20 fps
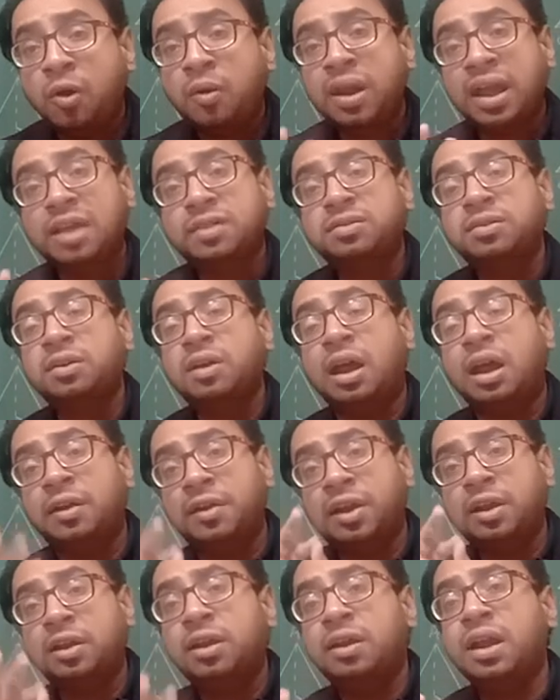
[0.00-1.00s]

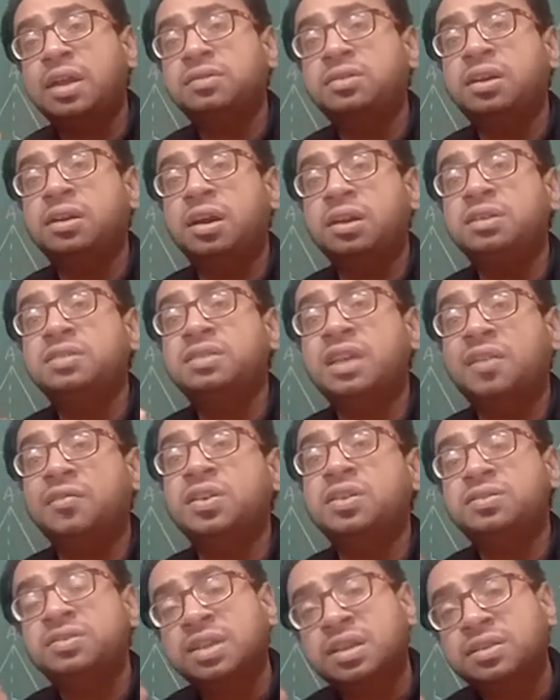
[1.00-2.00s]
a regular hexagon is
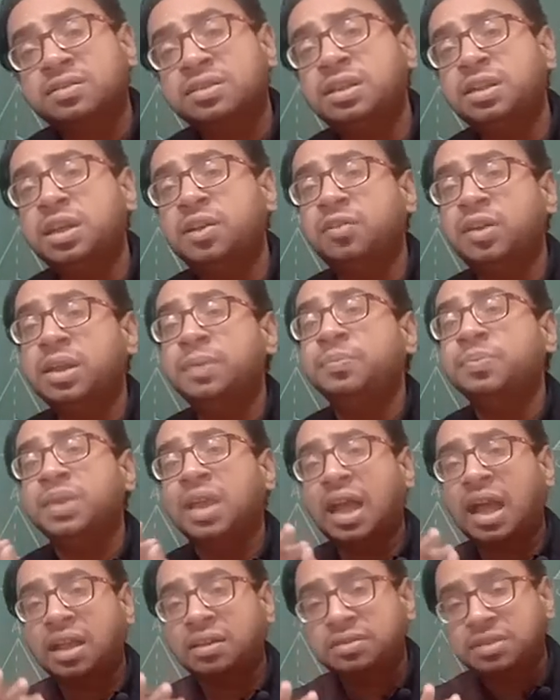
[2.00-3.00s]
having 60
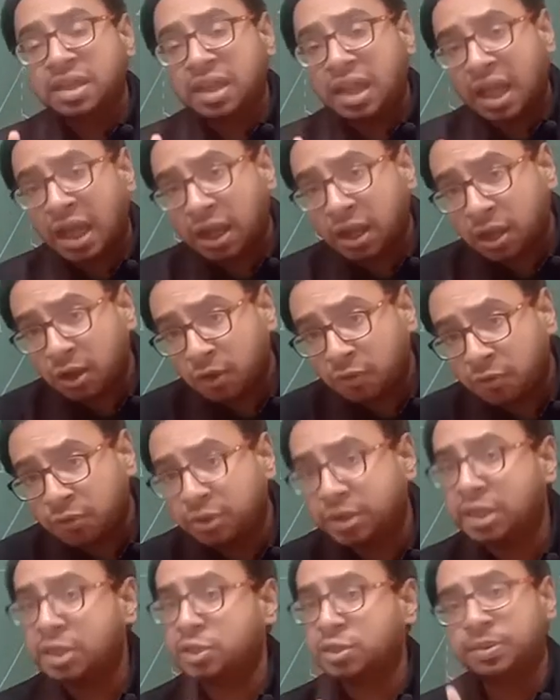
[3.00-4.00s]
degree as the angle of
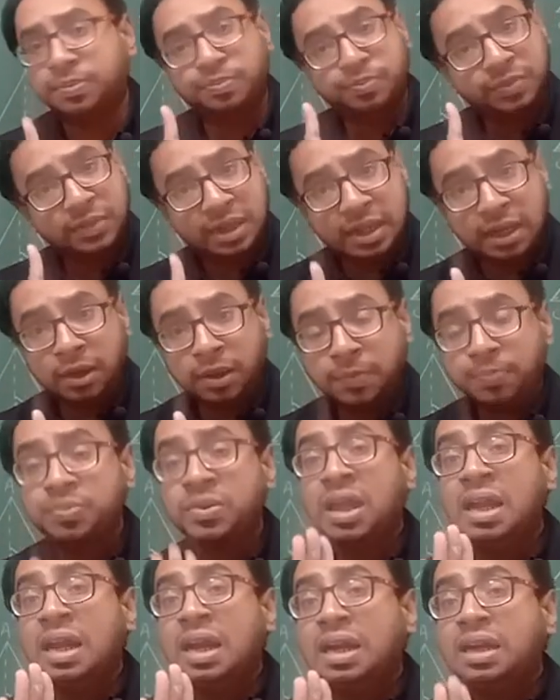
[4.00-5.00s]
rotation.
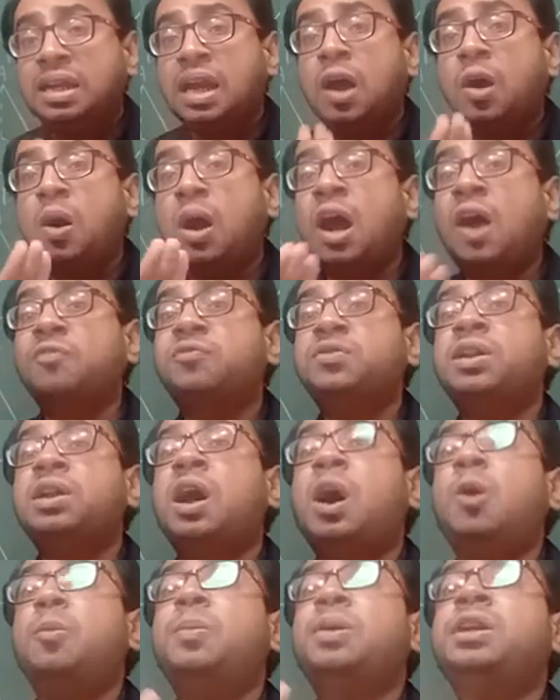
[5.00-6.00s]
Clear? Now, after
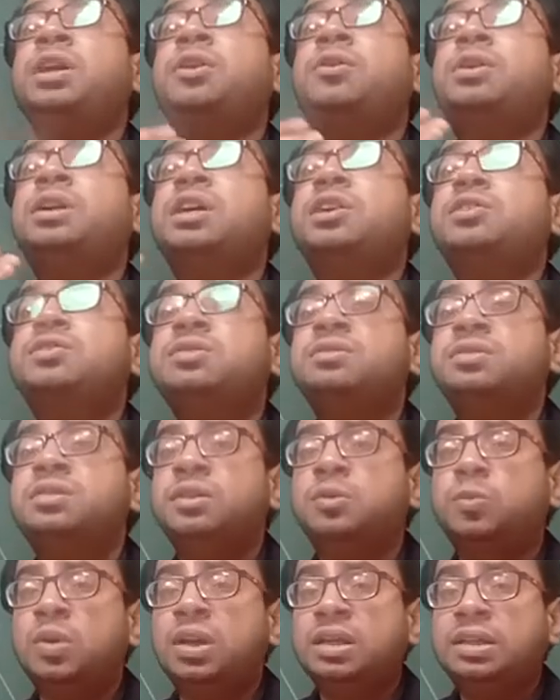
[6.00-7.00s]
how many rotations
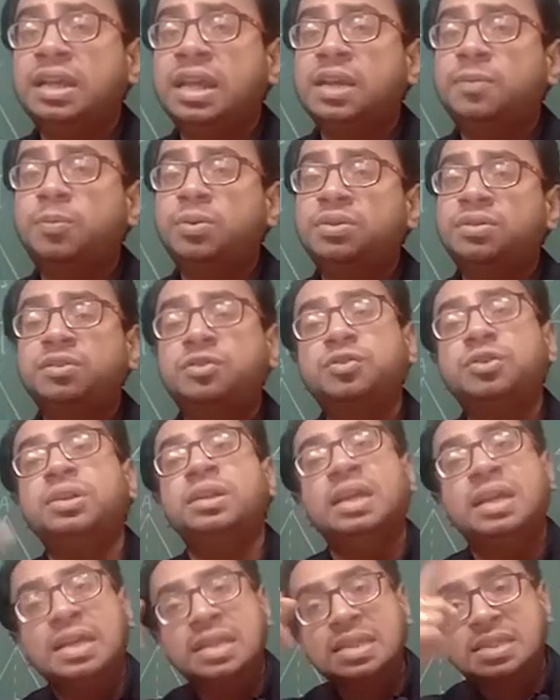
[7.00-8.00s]
it will take
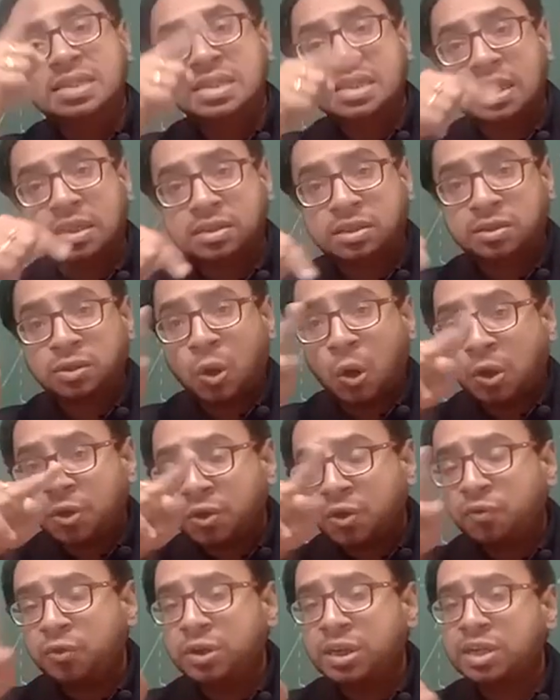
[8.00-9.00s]
position? 6. The
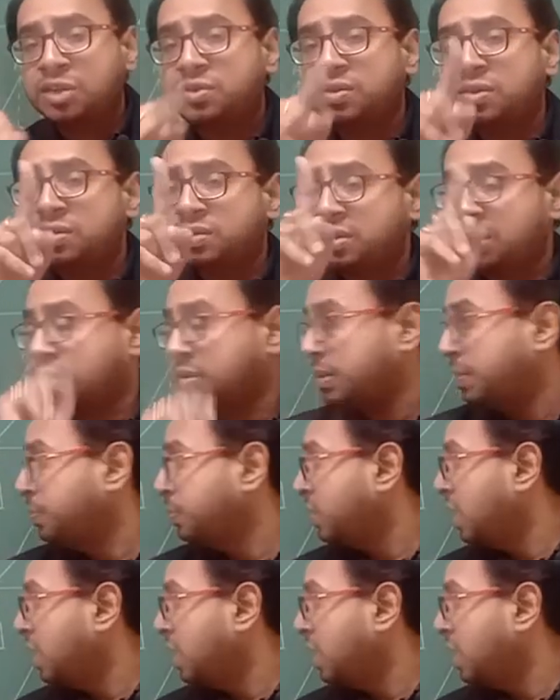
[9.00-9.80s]
order of rotation is 6.